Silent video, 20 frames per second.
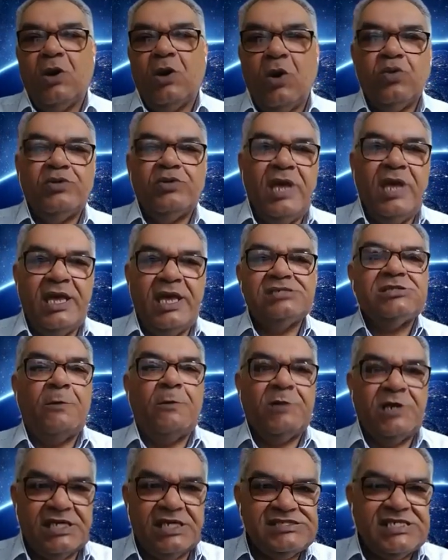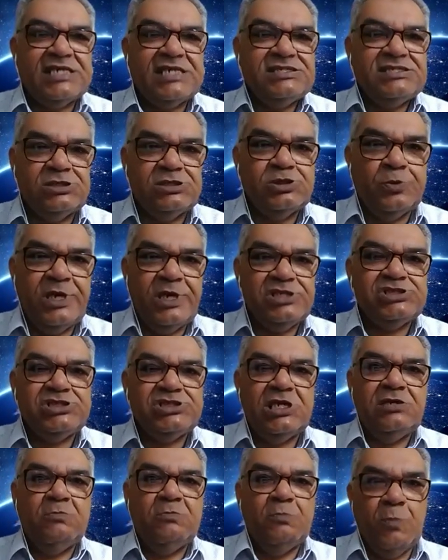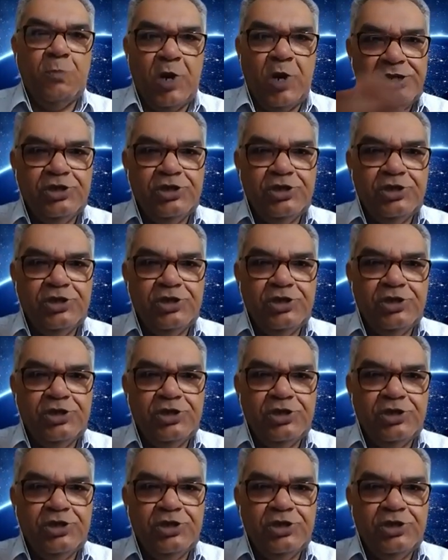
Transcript: oh, uh, someone has asked this question while